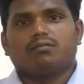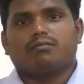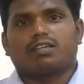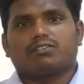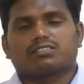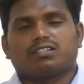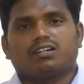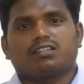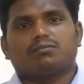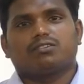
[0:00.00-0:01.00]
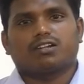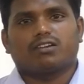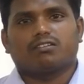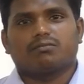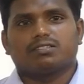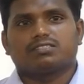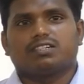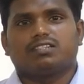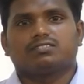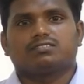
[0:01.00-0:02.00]
but I was not able to continue my
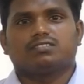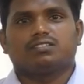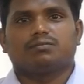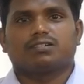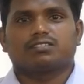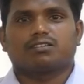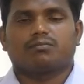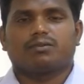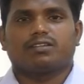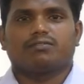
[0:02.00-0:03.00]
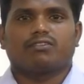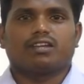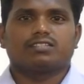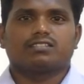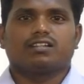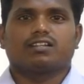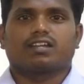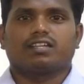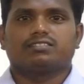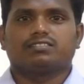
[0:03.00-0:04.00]
studies because of my financial
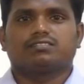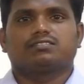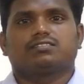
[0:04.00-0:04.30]
crisis.